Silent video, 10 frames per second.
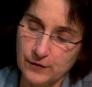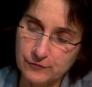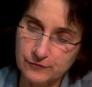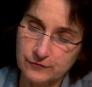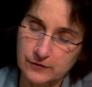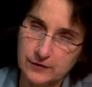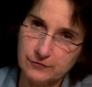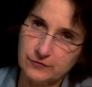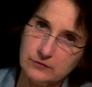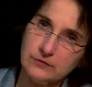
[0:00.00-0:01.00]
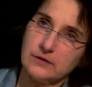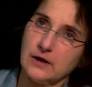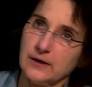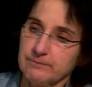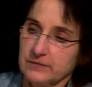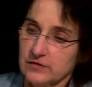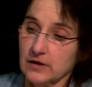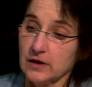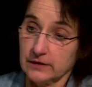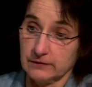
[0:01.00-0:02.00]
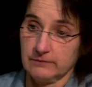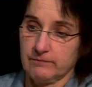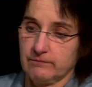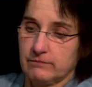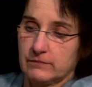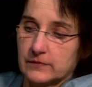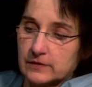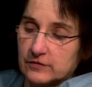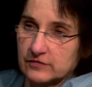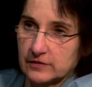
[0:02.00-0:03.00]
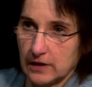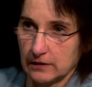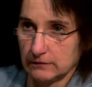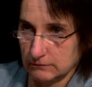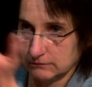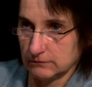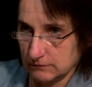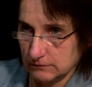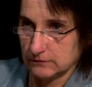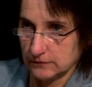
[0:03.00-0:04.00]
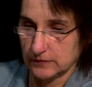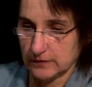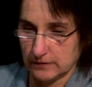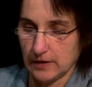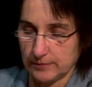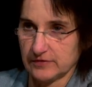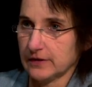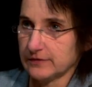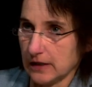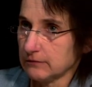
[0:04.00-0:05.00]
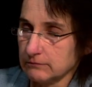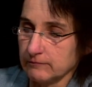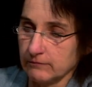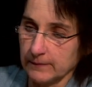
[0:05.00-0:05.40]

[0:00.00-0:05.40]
if you turn the skull upside down,